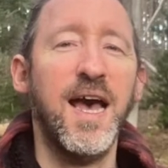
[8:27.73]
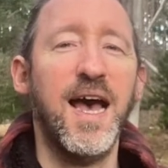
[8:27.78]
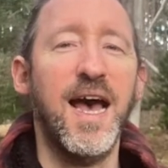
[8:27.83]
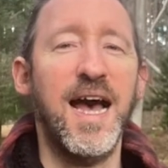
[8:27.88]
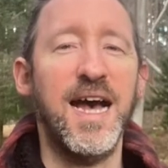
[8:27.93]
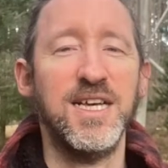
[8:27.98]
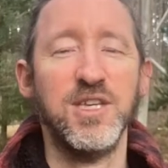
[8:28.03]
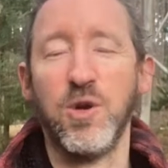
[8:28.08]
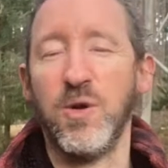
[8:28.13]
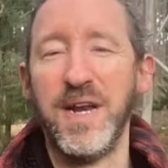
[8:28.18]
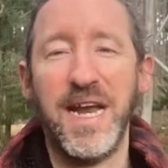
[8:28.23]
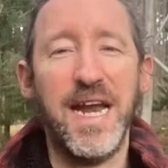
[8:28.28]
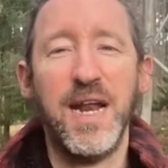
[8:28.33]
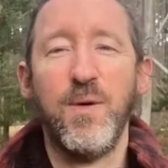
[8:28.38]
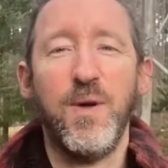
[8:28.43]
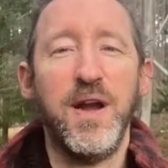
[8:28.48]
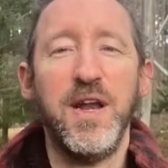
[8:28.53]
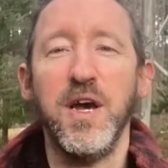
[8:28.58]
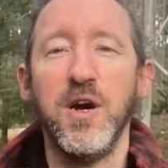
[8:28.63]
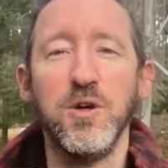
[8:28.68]
as on
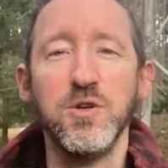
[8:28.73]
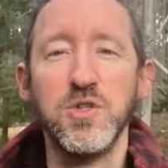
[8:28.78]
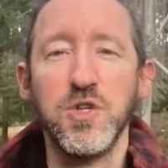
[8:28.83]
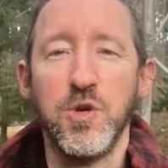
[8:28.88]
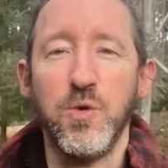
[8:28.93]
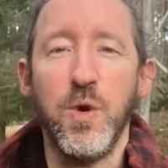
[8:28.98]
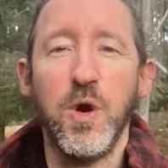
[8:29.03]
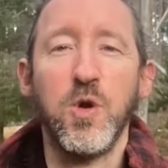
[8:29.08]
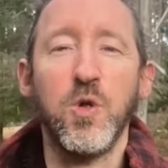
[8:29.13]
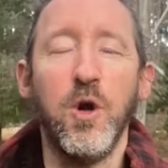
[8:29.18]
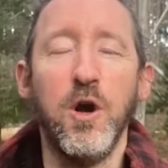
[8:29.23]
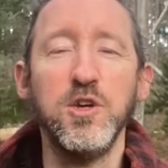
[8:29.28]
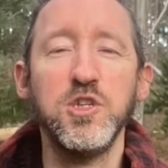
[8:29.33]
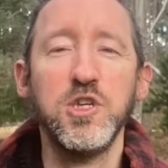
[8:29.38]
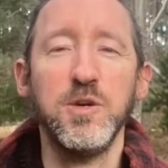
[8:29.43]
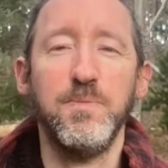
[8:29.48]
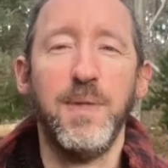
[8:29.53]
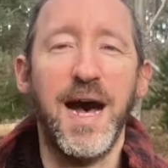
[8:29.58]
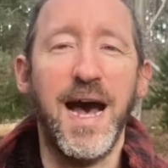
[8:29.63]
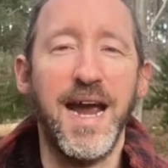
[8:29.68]
anyone else who were
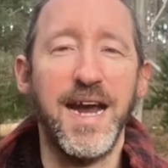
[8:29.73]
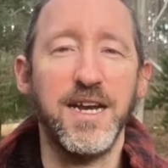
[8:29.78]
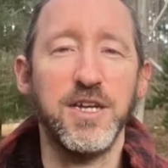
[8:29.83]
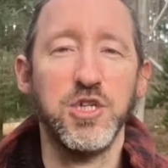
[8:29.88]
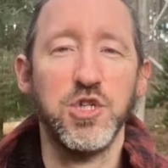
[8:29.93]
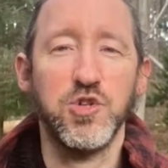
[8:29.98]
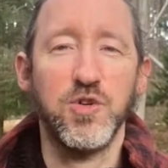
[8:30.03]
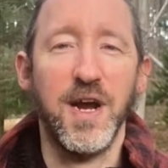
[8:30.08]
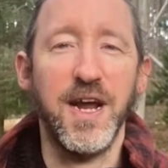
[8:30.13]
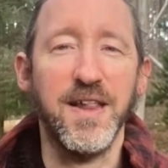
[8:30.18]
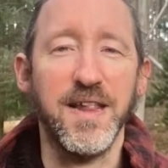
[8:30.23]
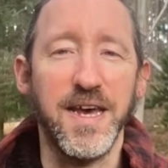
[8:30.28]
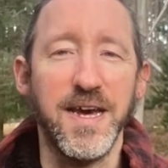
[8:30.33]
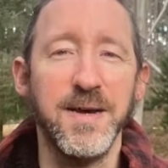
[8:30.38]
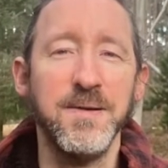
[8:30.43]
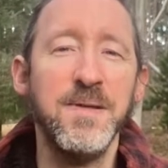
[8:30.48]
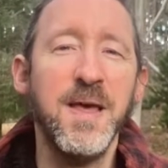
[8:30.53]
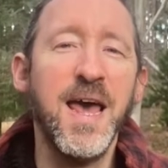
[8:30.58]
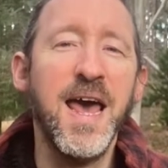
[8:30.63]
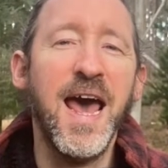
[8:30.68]
closer by in
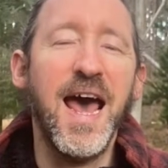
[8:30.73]
Australia.